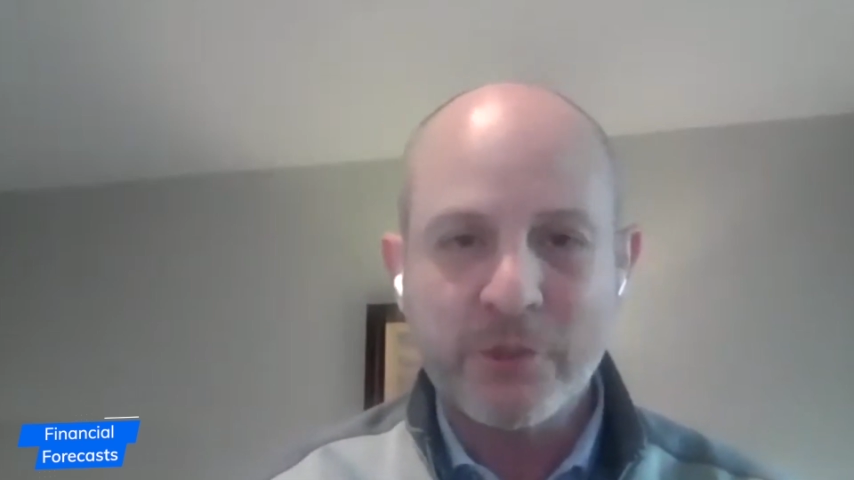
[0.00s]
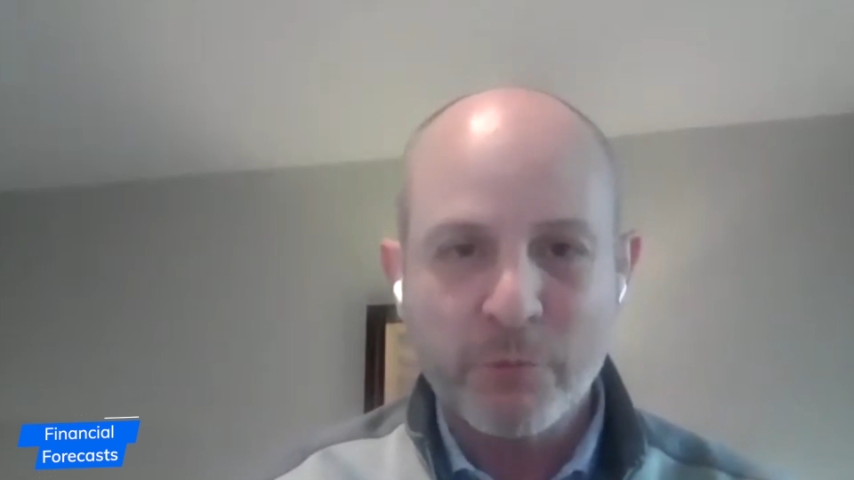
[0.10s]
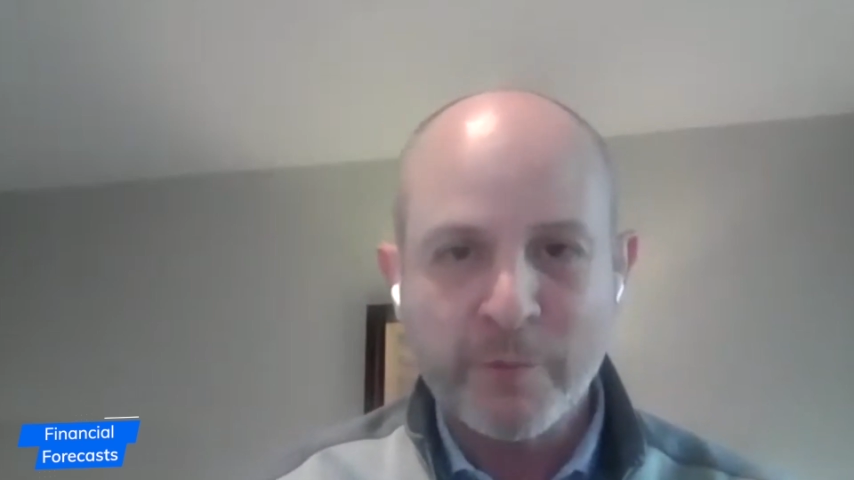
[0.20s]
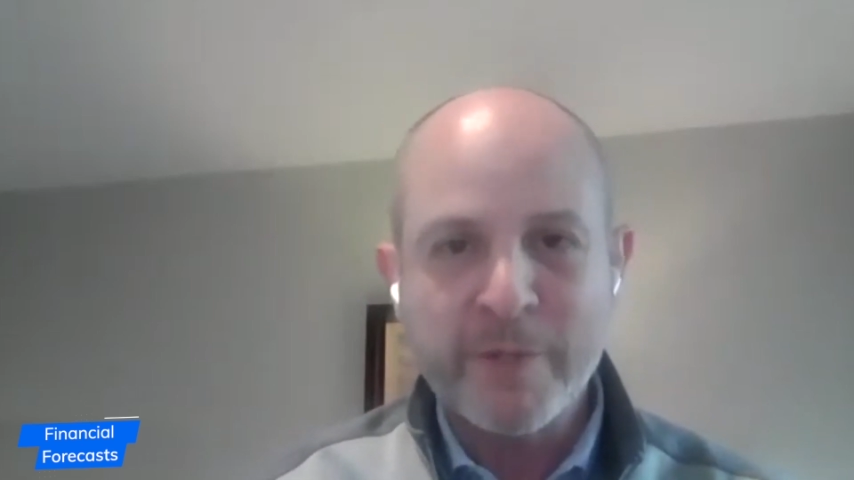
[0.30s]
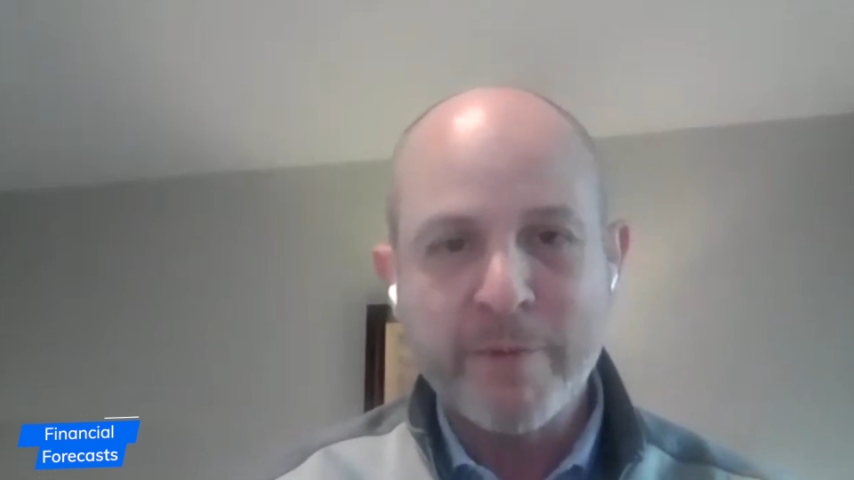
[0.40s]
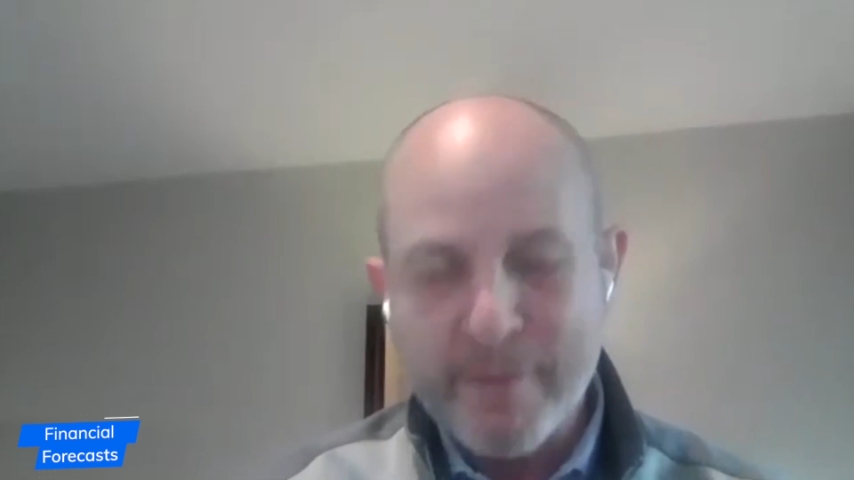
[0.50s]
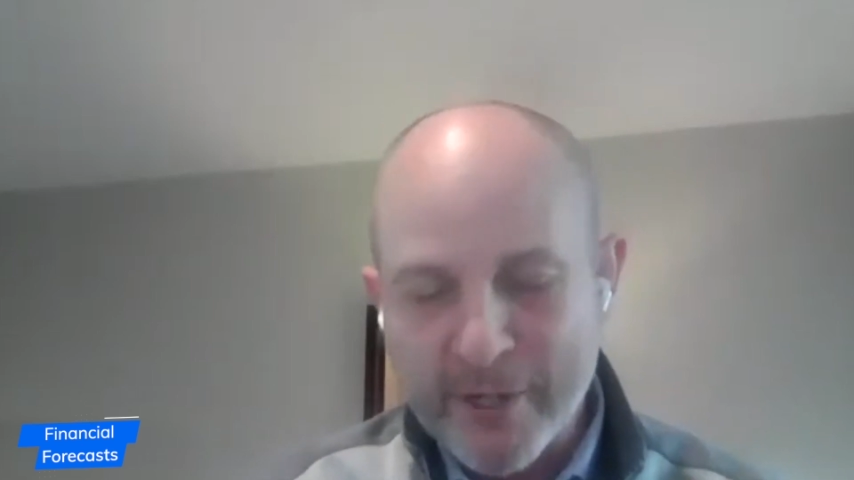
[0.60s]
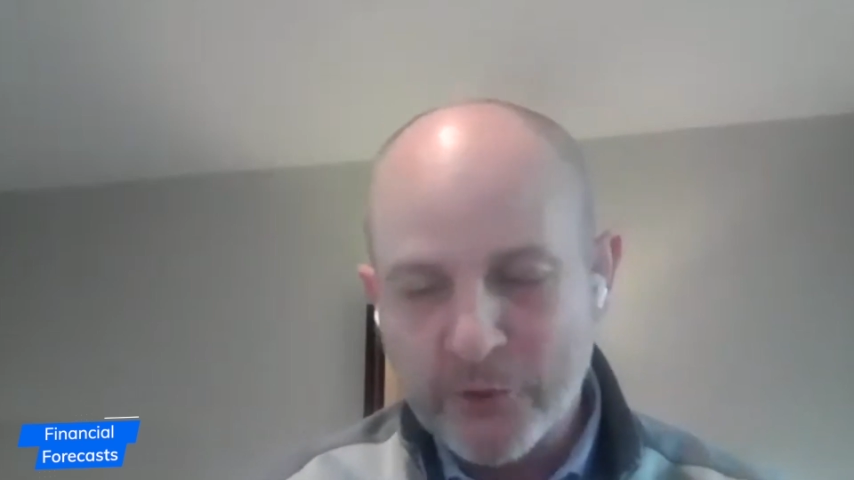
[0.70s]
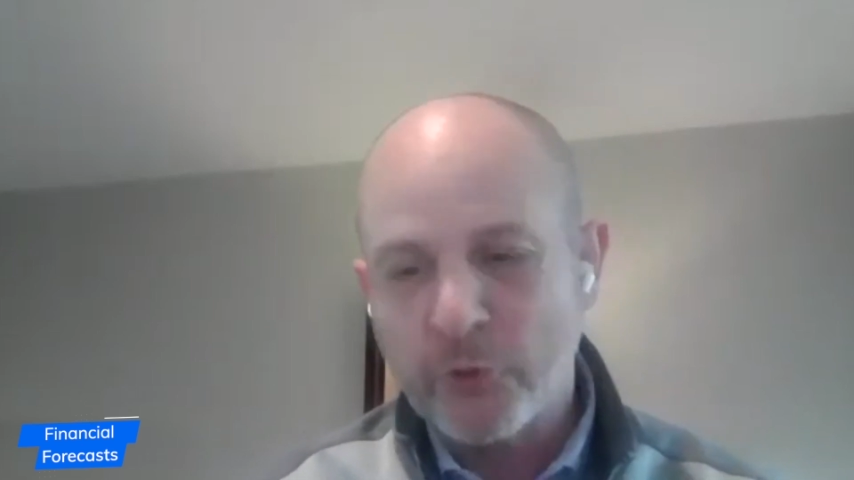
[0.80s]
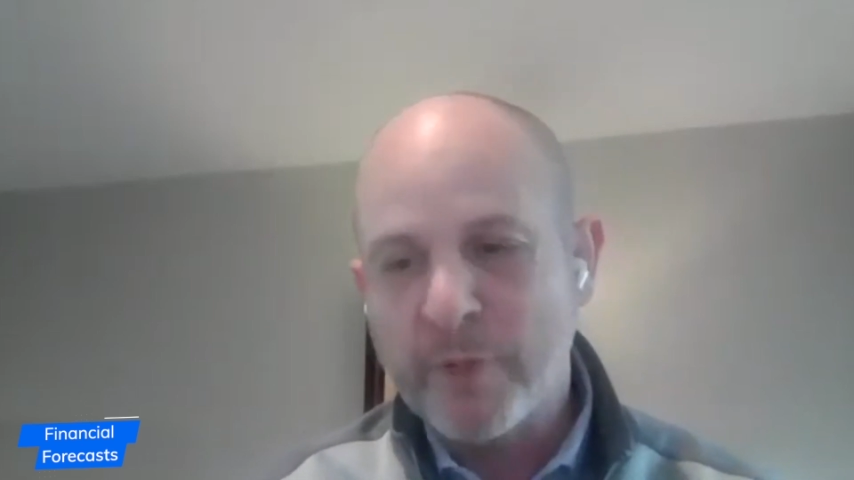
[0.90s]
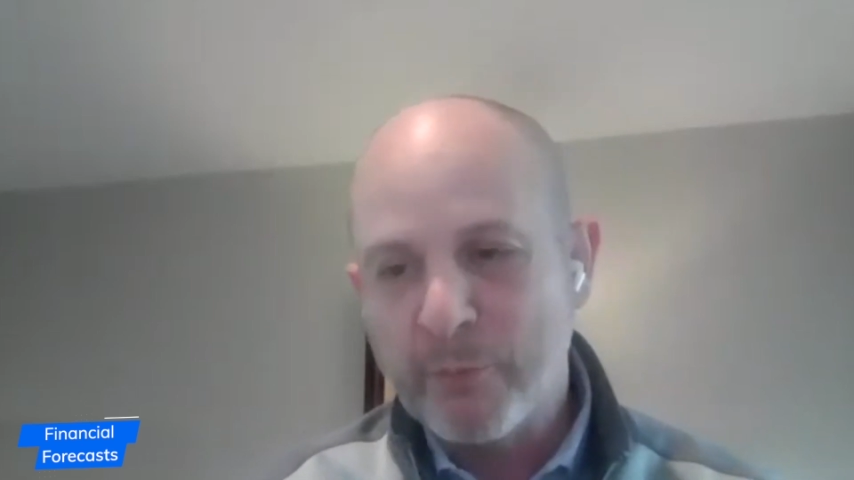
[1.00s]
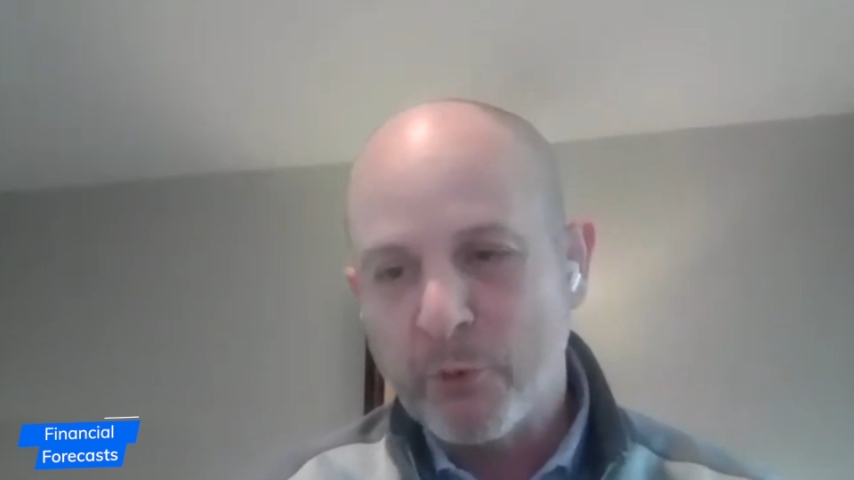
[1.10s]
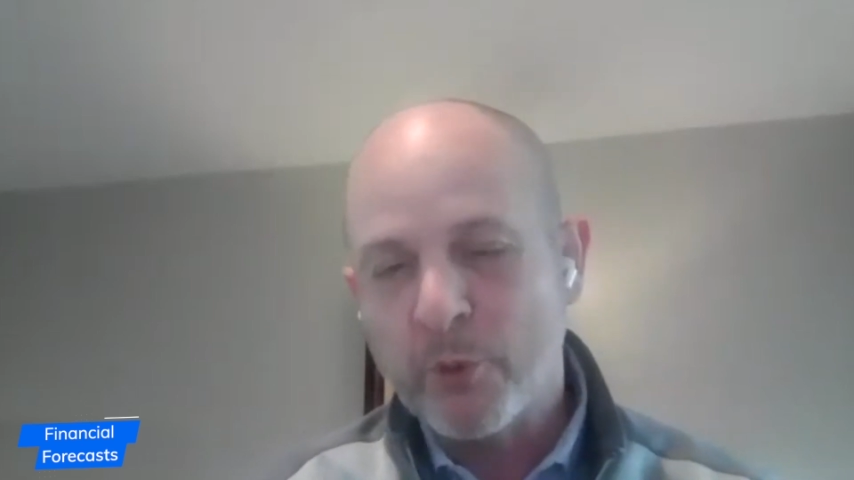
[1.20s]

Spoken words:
So we need to make sure people